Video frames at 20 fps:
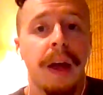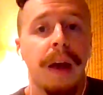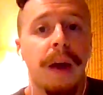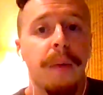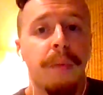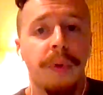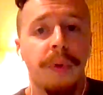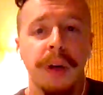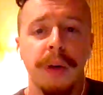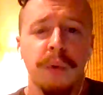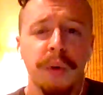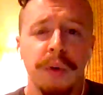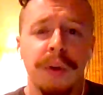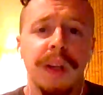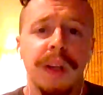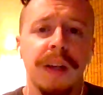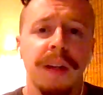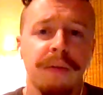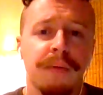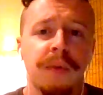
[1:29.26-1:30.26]
pretty
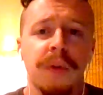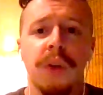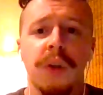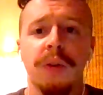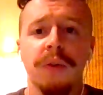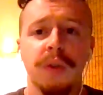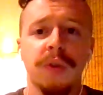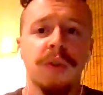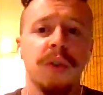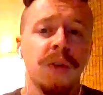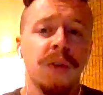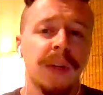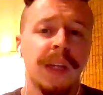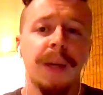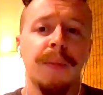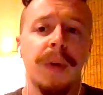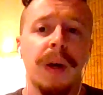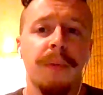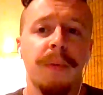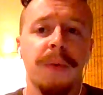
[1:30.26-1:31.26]
rudely for those who do
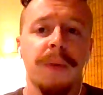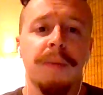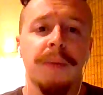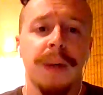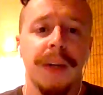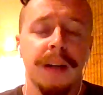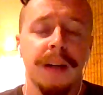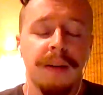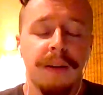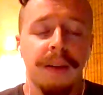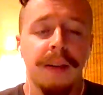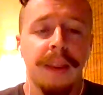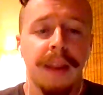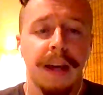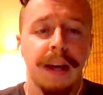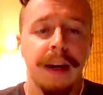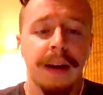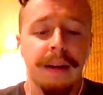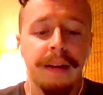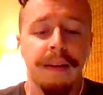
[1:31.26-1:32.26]
keep up with me and all of
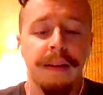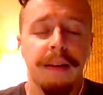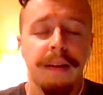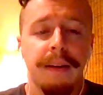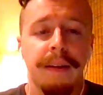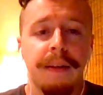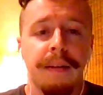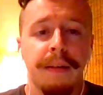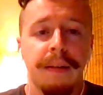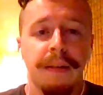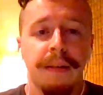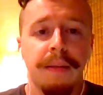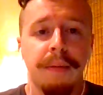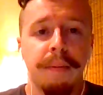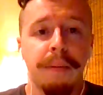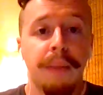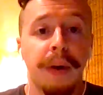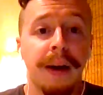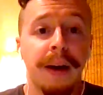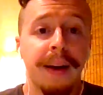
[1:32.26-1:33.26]
that,
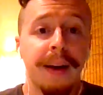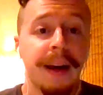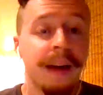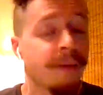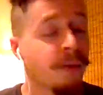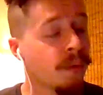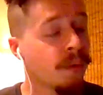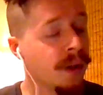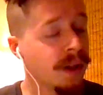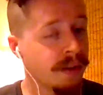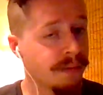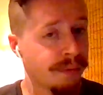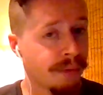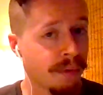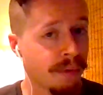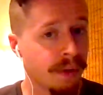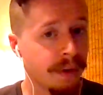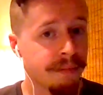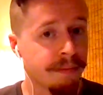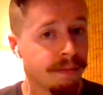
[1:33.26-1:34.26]
but I have a reason
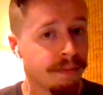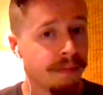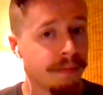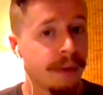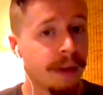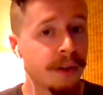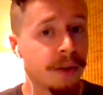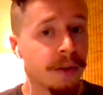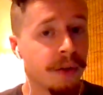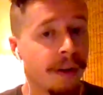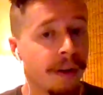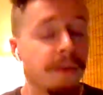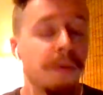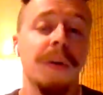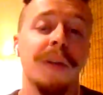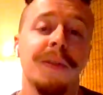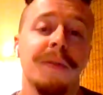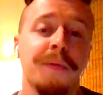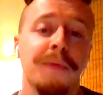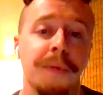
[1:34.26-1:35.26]
for it. I do have a
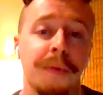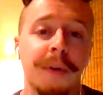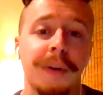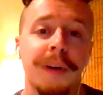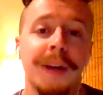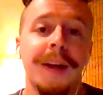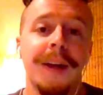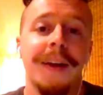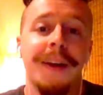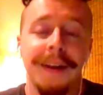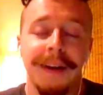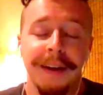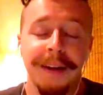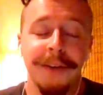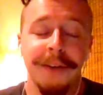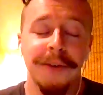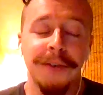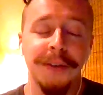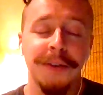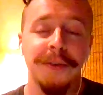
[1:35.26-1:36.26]
reason for it, and I
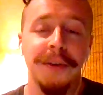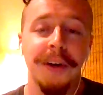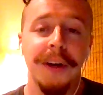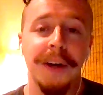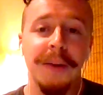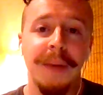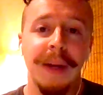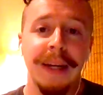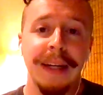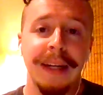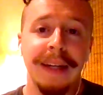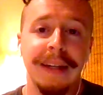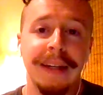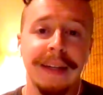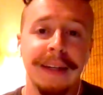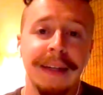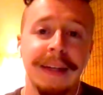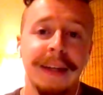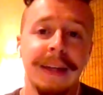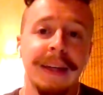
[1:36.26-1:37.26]
usually try to make
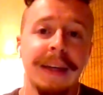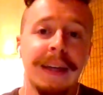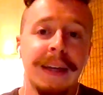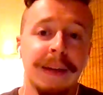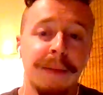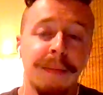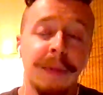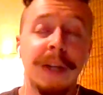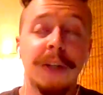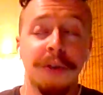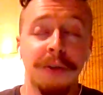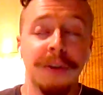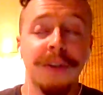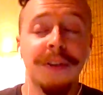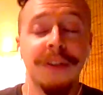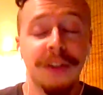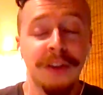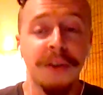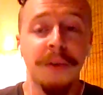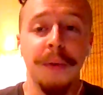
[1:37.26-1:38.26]
sure it's
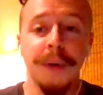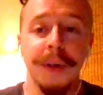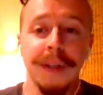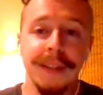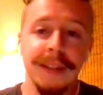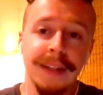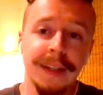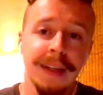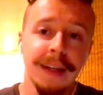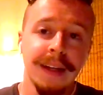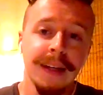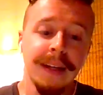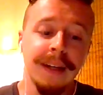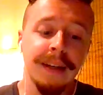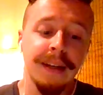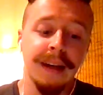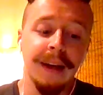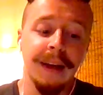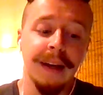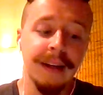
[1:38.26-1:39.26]
a good reason
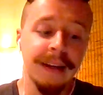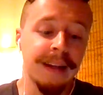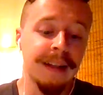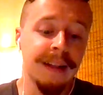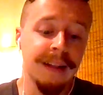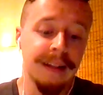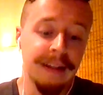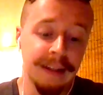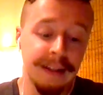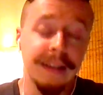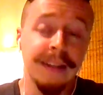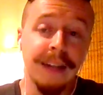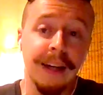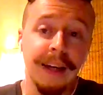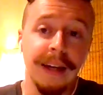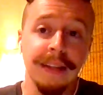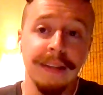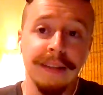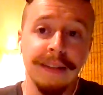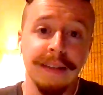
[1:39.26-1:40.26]
in these
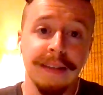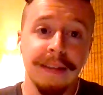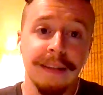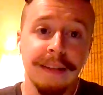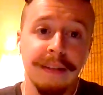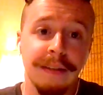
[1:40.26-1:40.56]
cases.